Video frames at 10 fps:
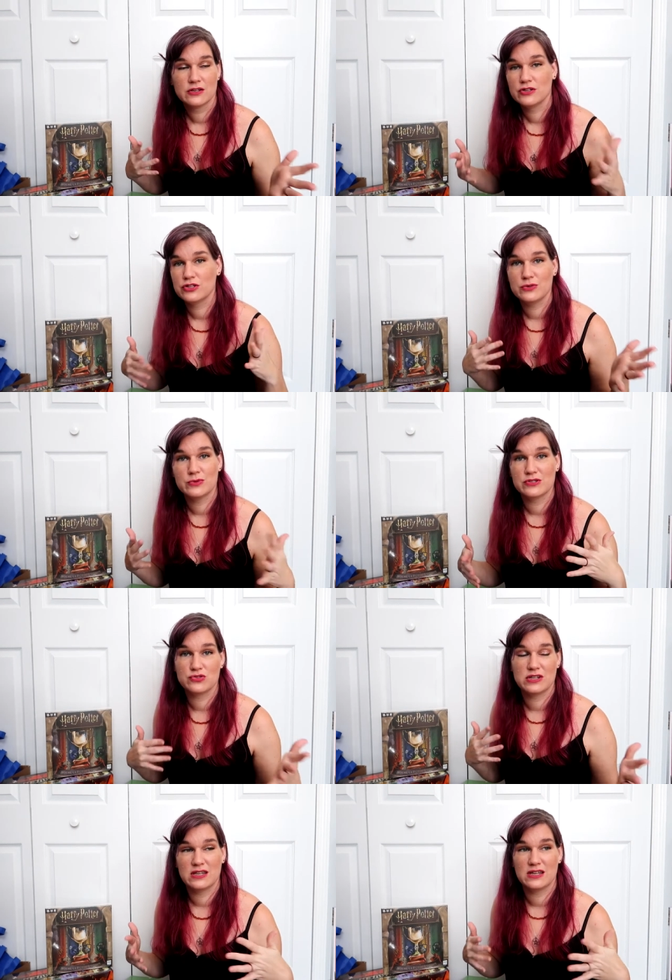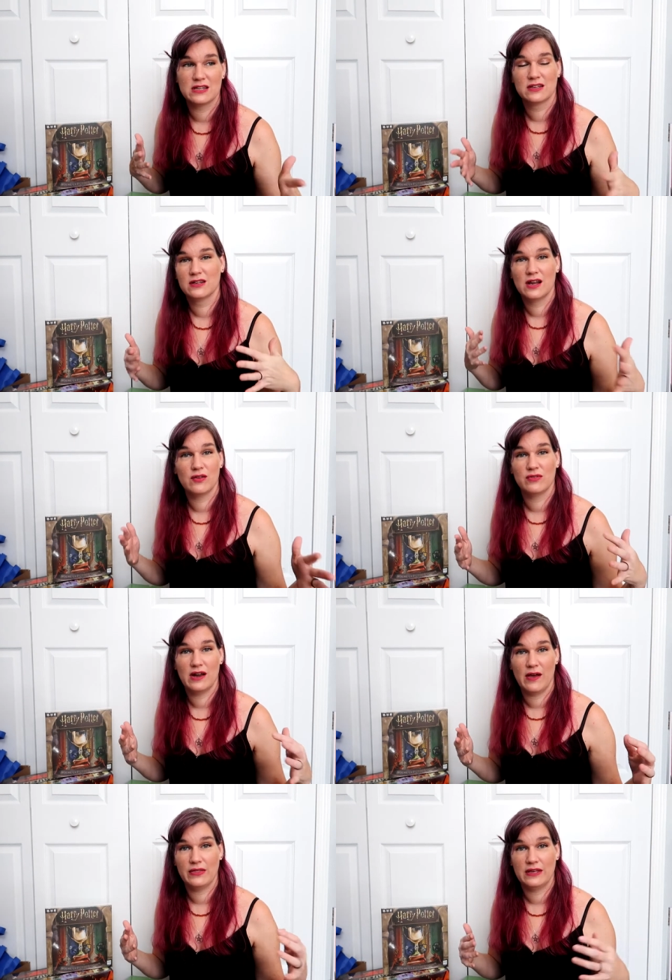She was drinking it every
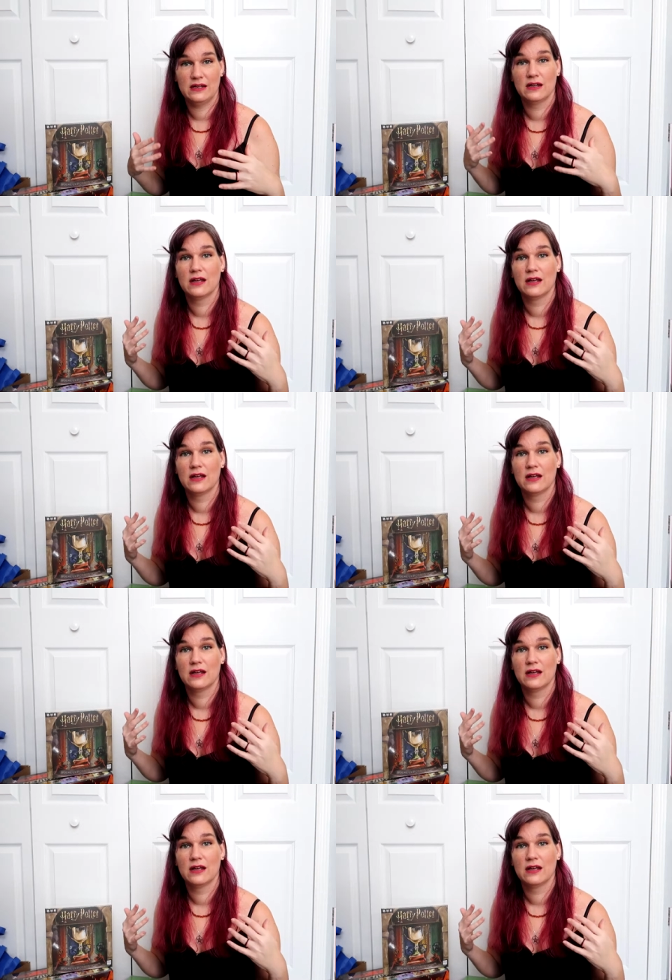now and then.